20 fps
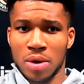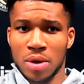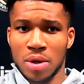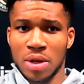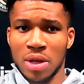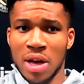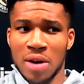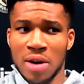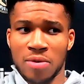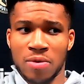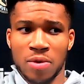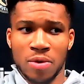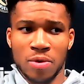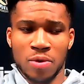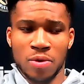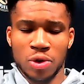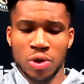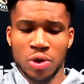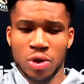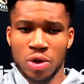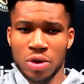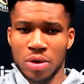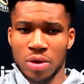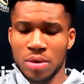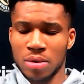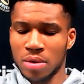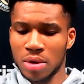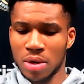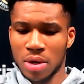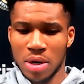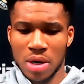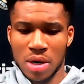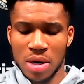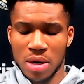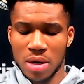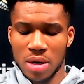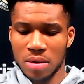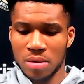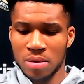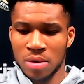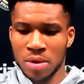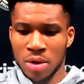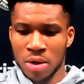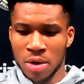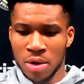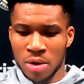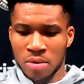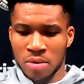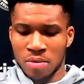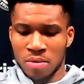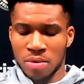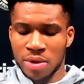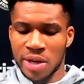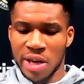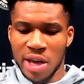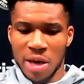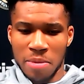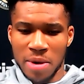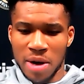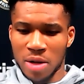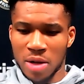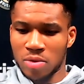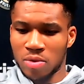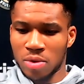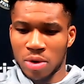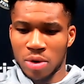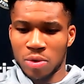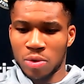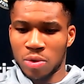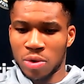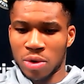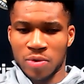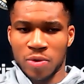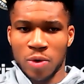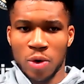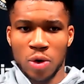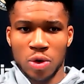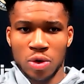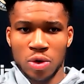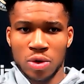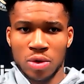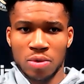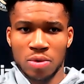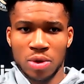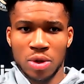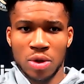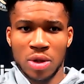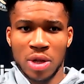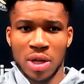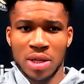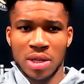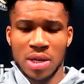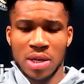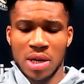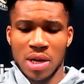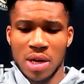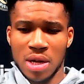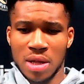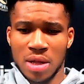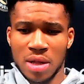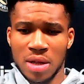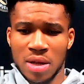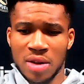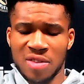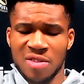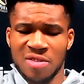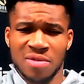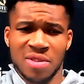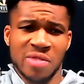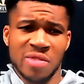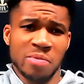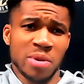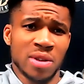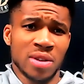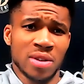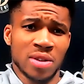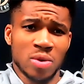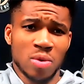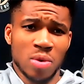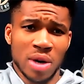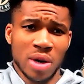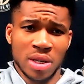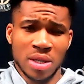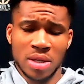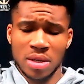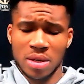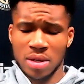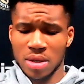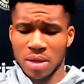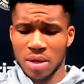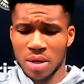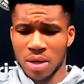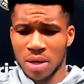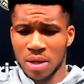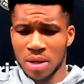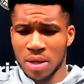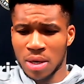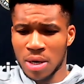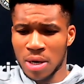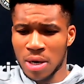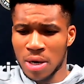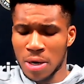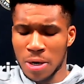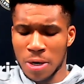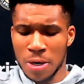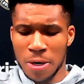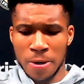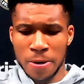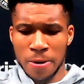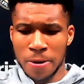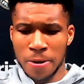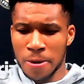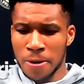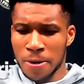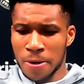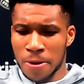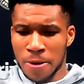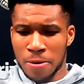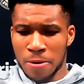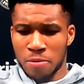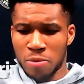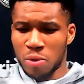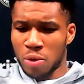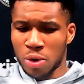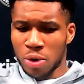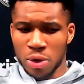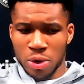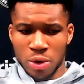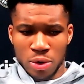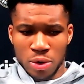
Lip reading: Yeah, for sure. We came out, we were focused. We know that they beat us twice. And we wanted